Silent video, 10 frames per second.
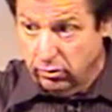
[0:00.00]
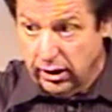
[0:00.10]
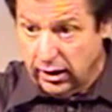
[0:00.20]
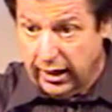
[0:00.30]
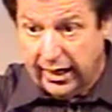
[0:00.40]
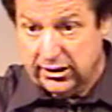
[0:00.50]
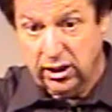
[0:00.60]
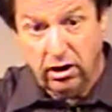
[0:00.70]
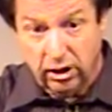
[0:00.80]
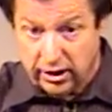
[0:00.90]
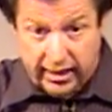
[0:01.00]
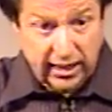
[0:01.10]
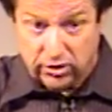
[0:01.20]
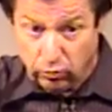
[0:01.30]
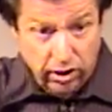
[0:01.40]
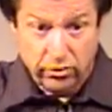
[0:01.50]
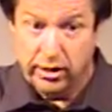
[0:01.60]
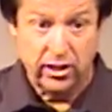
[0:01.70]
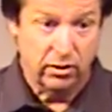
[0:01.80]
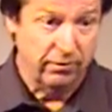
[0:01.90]
realize that all it takes is one
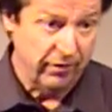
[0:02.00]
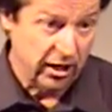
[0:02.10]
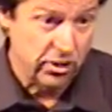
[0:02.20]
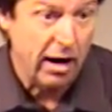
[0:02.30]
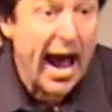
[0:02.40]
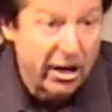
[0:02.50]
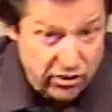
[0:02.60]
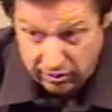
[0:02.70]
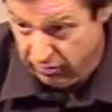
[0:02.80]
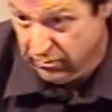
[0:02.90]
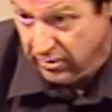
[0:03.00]
drink to affect your actions.